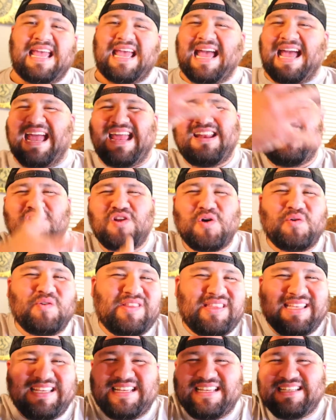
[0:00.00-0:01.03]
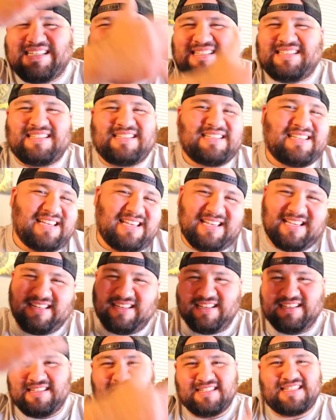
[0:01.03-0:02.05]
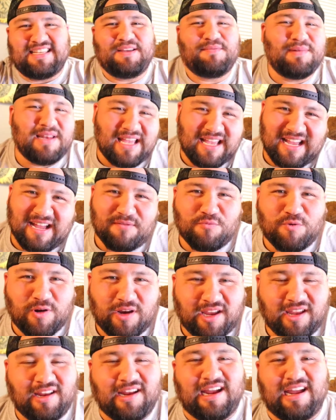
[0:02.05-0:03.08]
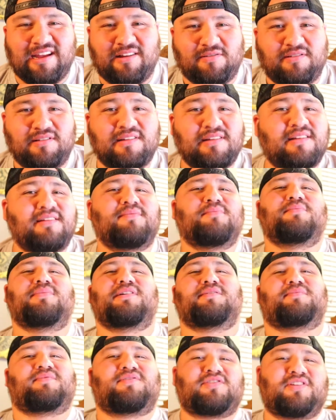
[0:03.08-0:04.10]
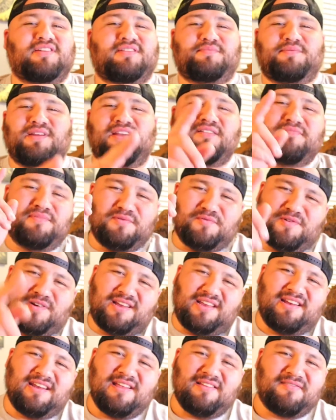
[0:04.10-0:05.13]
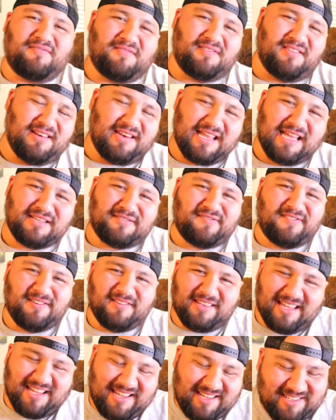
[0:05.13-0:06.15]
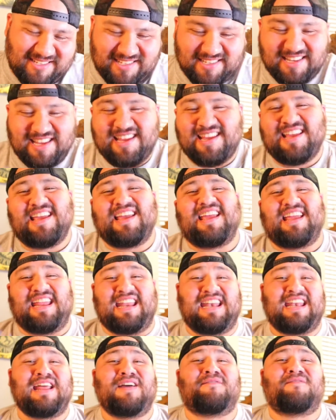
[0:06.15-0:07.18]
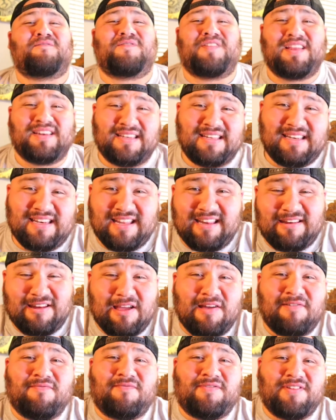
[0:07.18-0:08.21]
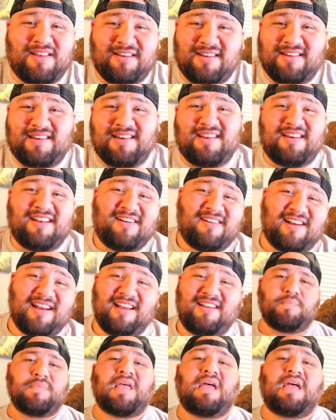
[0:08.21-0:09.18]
I know this doesn't seem like I'm working out, but trust me, I've been working out for the last few days and I'm feeling it. I'm feeling it, all right?